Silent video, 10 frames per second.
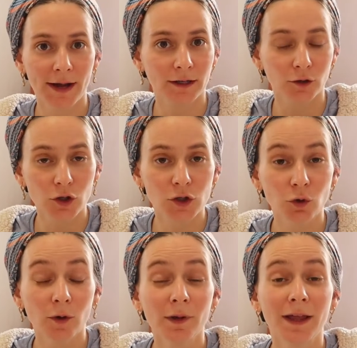fine and looks
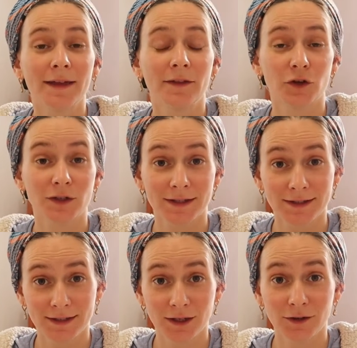normal, and there's a
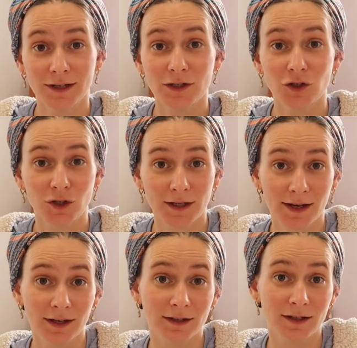serious
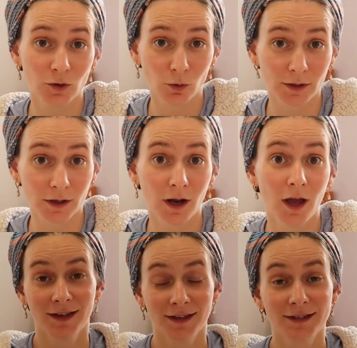genetic disorder.
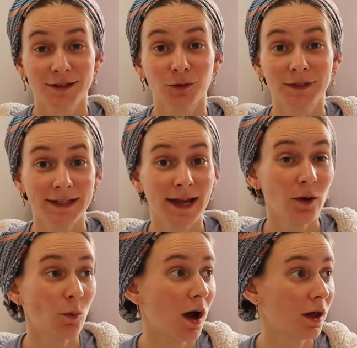So
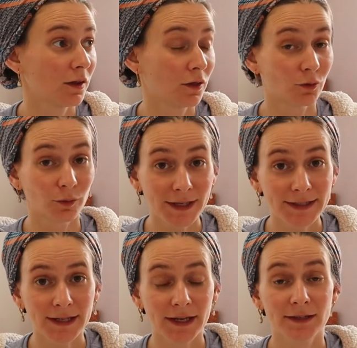today, while the
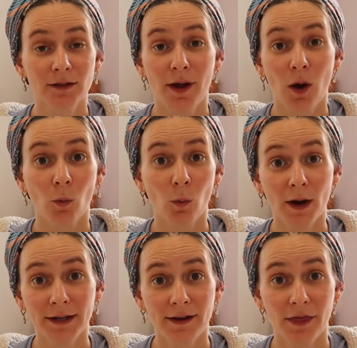risk is about
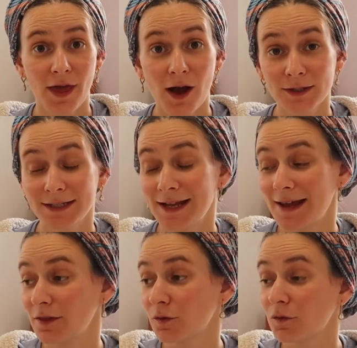one in a thousand
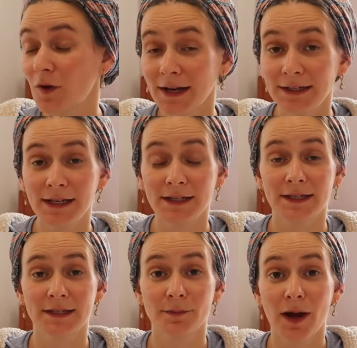and the findings
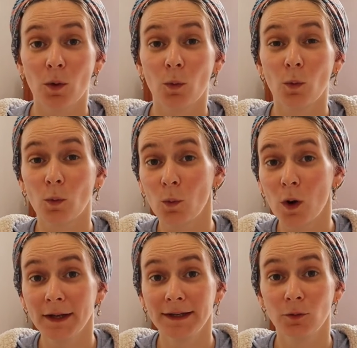is about
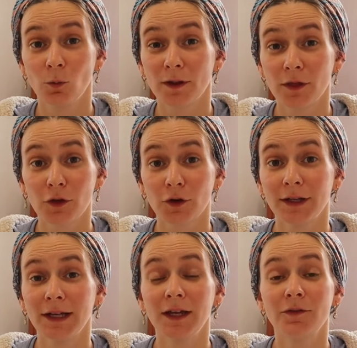one in one hundred
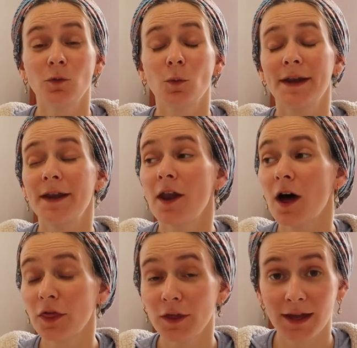thirty, even when
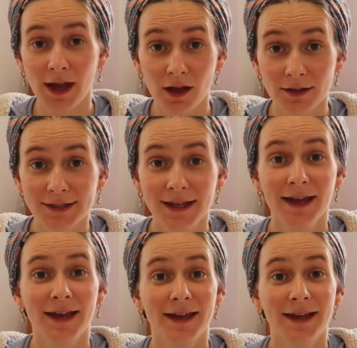nothing else